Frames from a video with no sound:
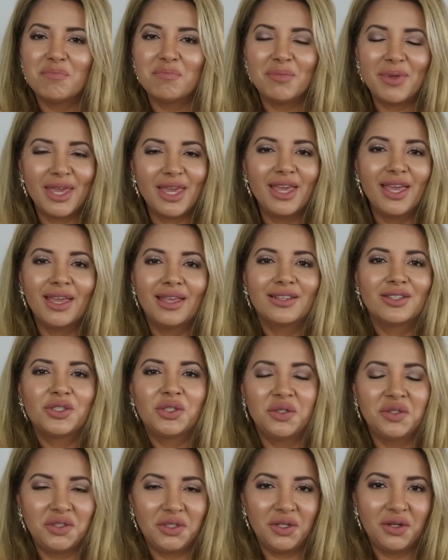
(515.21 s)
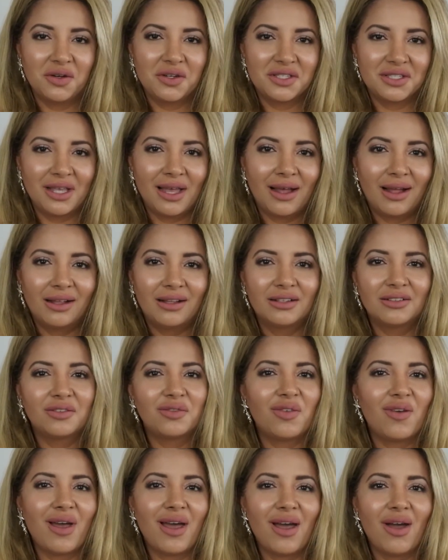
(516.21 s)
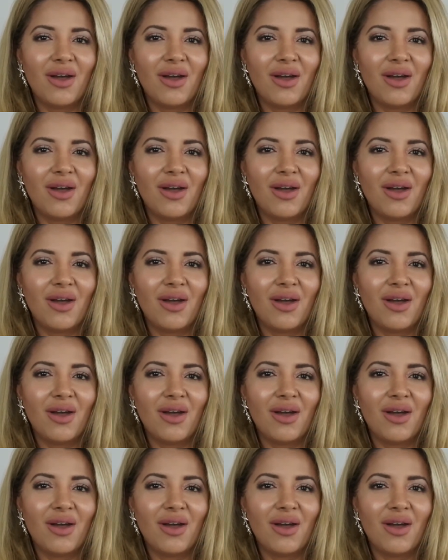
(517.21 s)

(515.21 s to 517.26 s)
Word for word: Being true to yourself